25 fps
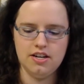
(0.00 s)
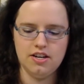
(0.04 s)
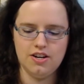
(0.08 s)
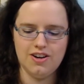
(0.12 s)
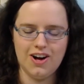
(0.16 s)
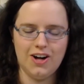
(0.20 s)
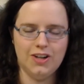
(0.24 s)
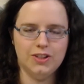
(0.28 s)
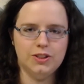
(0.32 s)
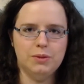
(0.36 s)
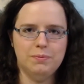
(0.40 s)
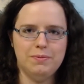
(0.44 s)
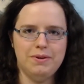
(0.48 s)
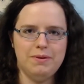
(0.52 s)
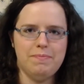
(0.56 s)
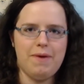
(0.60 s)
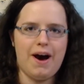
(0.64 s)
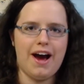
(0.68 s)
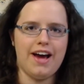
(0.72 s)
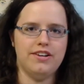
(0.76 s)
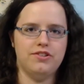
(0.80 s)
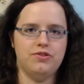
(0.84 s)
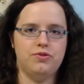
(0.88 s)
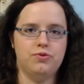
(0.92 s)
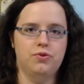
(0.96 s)
ultimate
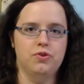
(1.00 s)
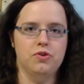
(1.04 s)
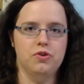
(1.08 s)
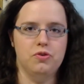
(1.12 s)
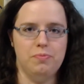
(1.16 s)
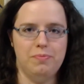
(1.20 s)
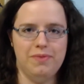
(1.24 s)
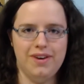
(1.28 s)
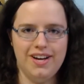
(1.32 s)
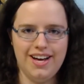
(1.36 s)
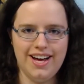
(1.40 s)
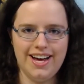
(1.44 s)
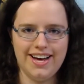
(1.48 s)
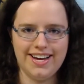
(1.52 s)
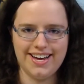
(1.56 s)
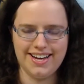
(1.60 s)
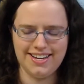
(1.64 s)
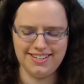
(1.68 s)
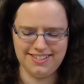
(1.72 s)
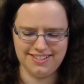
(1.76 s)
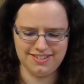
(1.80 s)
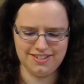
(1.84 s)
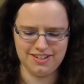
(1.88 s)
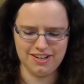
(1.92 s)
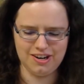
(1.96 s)
bias group, I
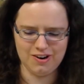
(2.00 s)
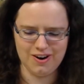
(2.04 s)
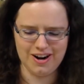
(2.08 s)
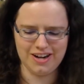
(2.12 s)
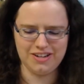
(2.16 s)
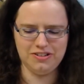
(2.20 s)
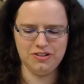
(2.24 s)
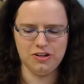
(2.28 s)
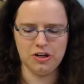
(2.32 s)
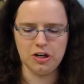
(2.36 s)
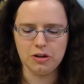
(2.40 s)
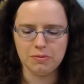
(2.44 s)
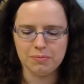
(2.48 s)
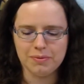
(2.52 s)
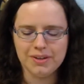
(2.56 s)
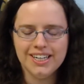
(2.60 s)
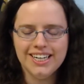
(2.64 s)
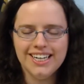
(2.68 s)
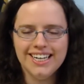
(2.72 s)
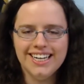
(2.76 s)
guess is the correct term.